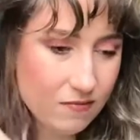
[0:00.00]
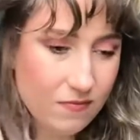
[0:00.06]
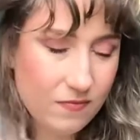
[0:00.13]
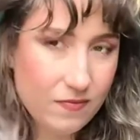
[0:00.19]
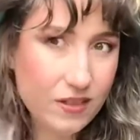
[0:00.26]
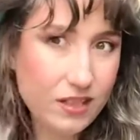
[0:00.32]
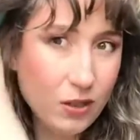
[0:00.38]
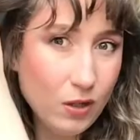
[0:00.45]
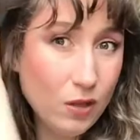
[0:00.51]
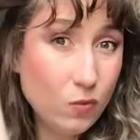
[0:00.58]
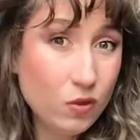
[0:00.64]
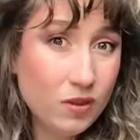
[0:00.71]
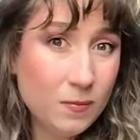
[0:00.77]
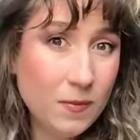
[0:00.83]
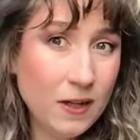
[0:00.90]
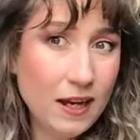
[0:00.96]
So it
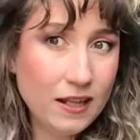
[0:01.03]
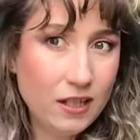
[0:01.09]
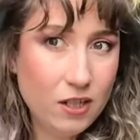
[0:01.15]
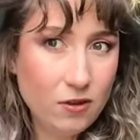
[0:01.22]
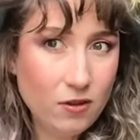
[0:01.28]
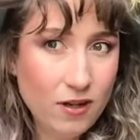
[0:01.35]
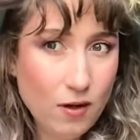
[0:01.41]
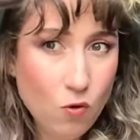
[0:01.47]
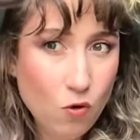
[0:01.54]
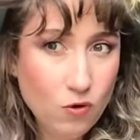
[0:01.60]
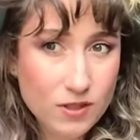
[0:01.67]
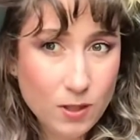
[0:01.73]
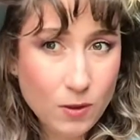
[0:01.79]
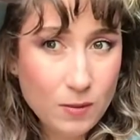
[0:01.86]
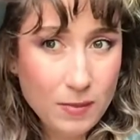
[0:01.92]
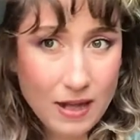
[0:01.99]
wouldn't be accurate, and also
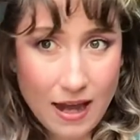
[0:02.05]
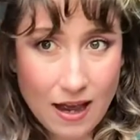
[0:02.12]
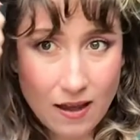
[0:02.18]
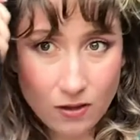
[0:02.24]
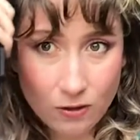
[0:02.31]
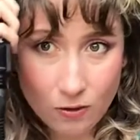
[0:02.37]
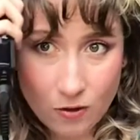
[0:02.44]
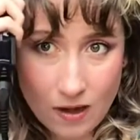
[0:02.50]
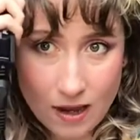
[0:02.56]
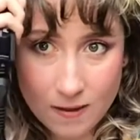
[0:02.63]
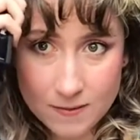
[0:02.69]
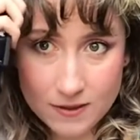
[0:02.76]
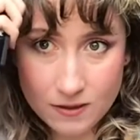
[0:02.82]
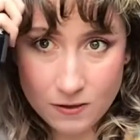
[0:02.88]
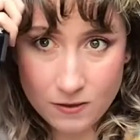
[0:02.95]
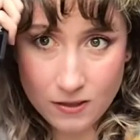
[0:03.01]
it'd look
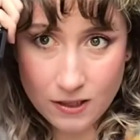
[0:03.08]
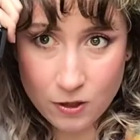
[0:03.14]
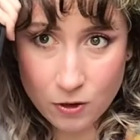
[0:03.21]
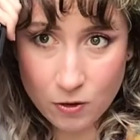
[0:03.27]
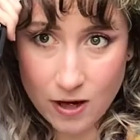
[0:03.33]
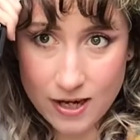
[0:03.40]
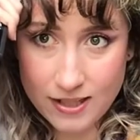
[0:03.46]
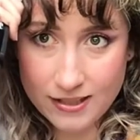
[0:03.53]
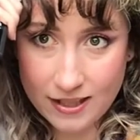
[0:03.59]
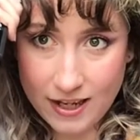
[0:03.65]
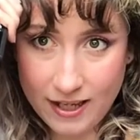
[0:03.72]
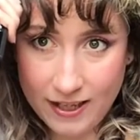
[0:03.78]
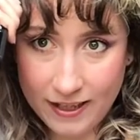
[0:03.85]
absolutely crazy.